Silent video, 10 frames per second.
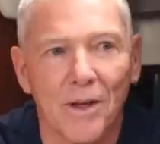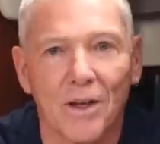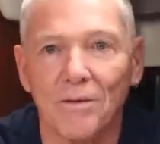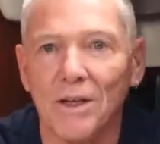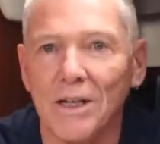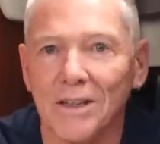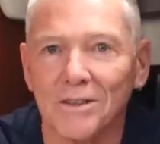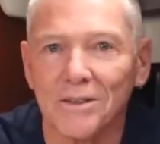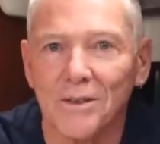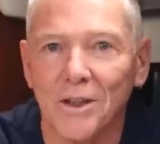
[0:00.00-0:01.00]

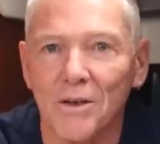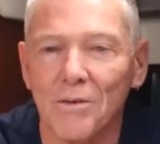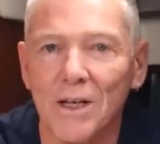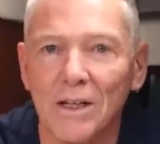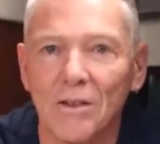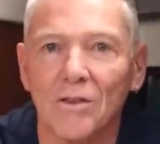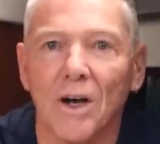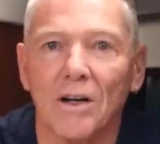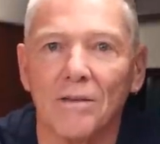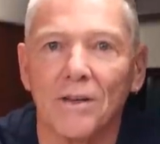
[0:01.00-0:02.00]
convenience. The convenience
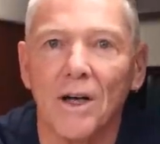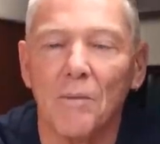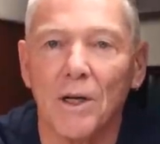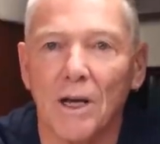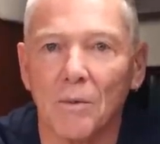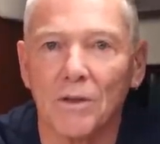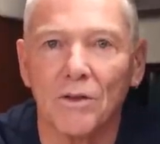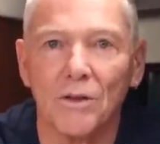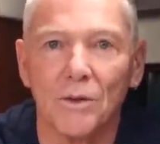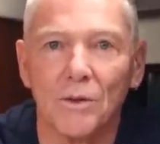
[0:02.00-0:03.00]
of being able
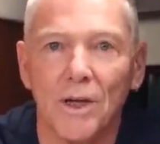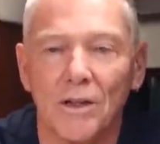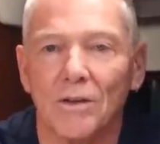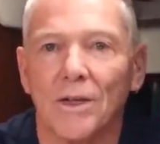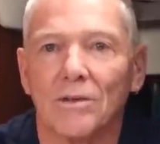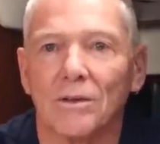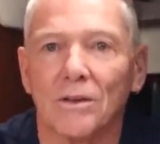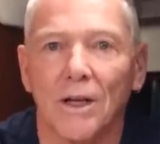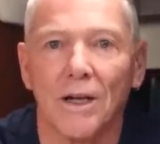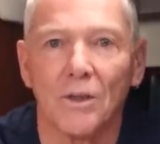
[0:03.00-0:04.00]
to take your
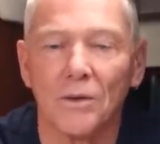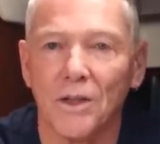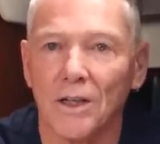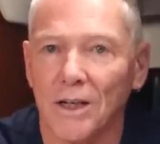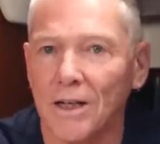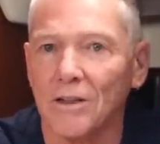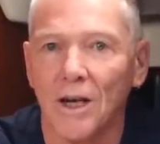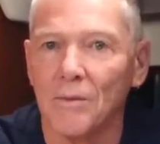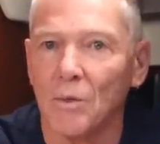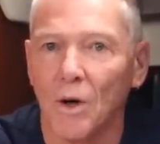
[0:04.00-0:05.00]
vessel and go sailing
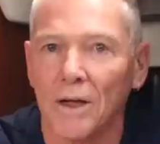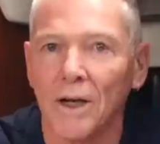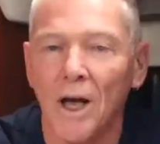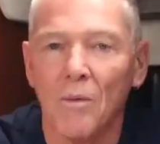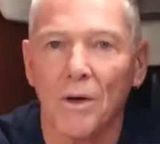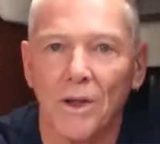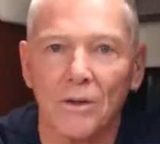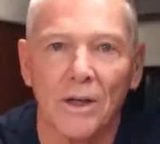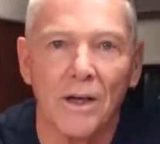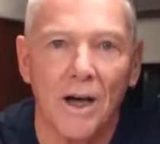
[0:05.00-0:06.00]
anytime you want
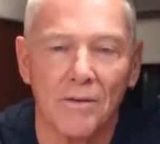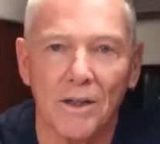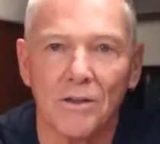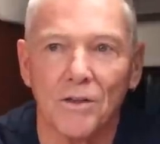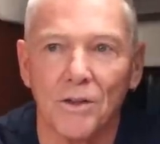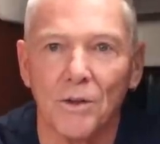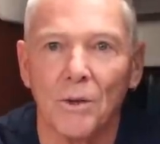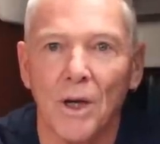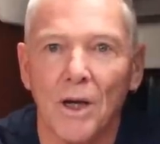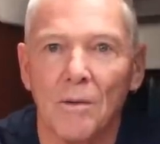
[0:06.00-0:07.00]
without having
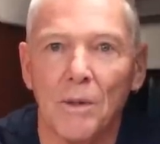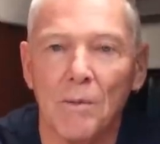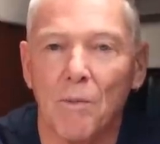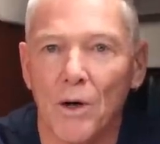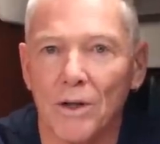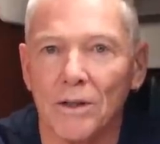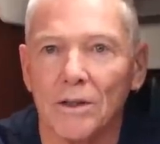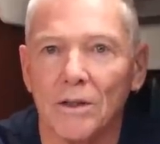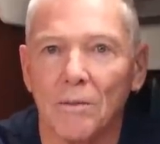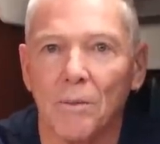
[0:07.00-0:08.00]
to be
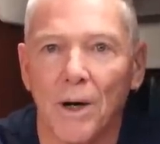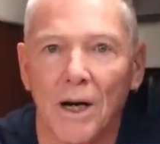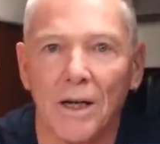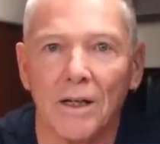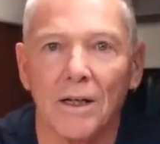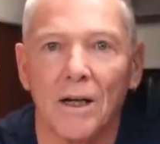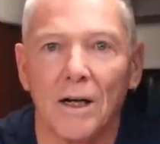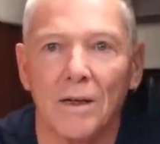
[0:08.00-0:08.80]
burdened by,